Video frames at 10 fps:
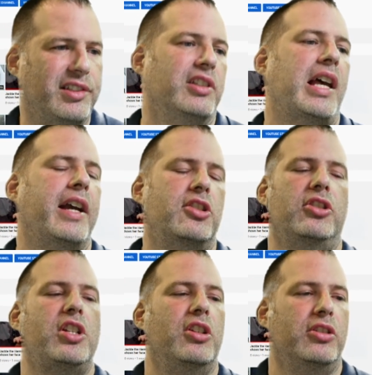It's
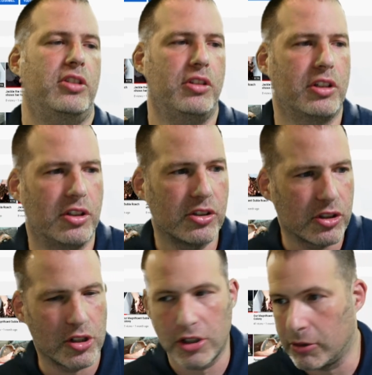actually you could just
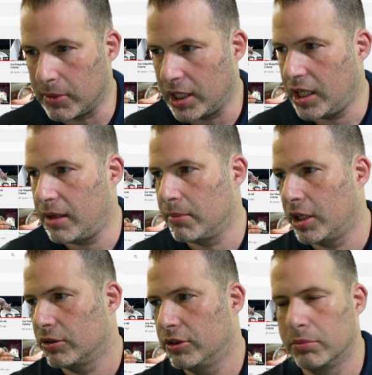search it my name,
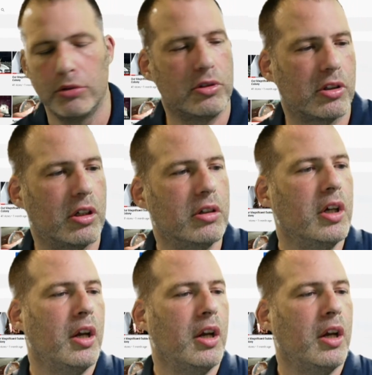Michael D'Abruzzo,